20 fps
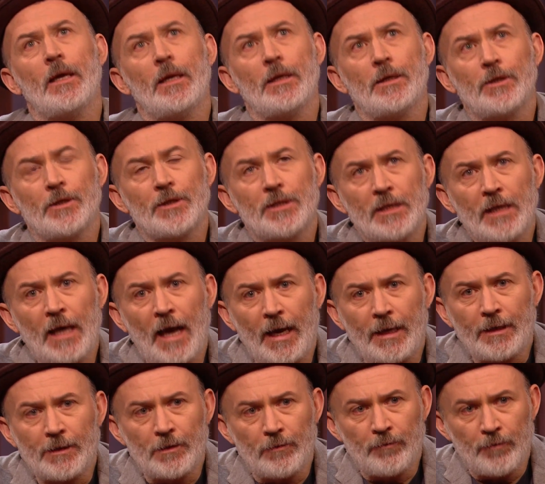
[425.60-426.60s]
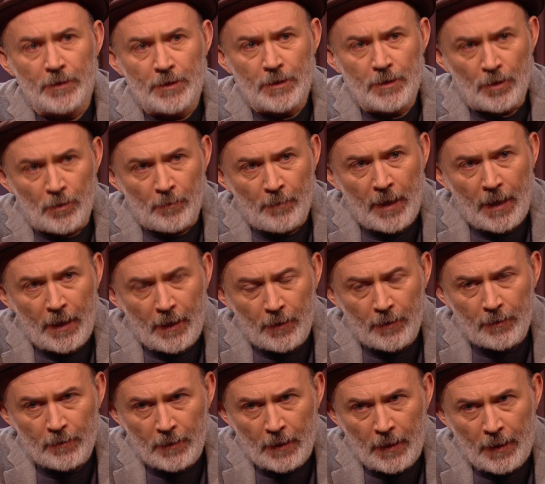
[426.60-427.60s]
does the act of it somehow
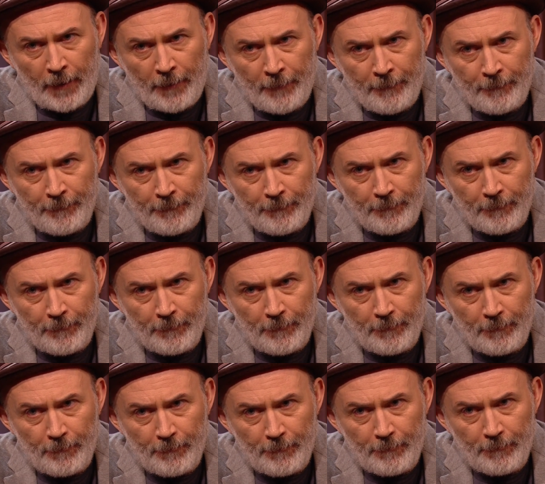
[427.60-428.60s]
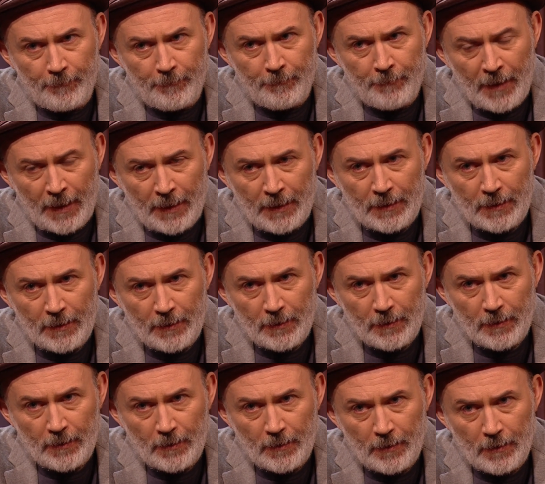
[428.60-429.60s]
make
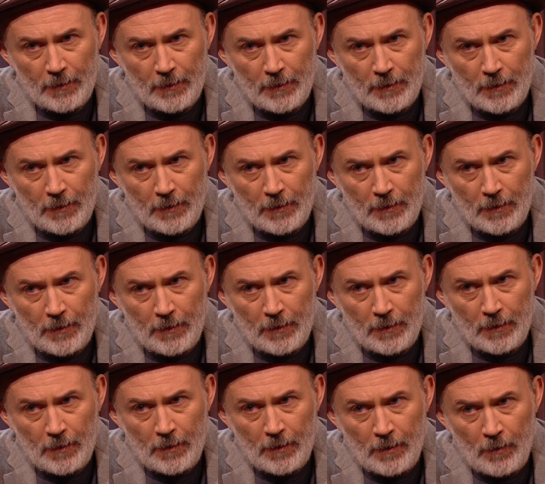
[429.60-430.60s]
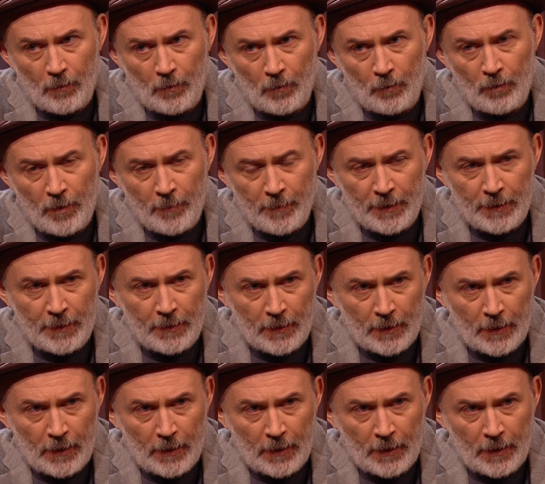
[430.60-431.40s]
women